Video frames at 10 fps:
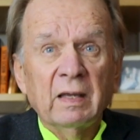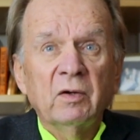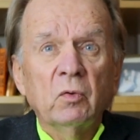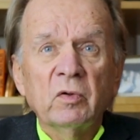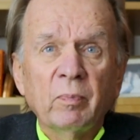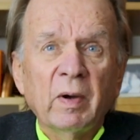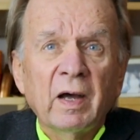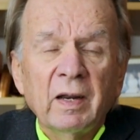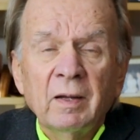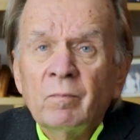into his
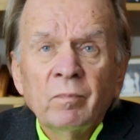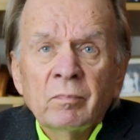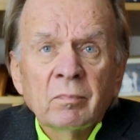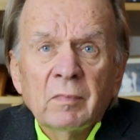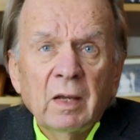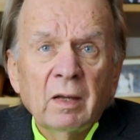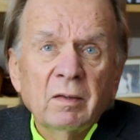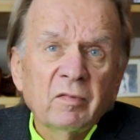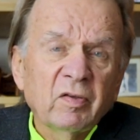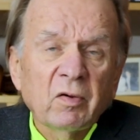body,
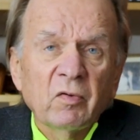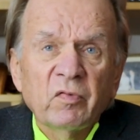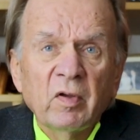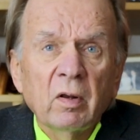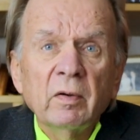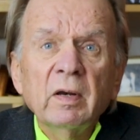and the sickle cell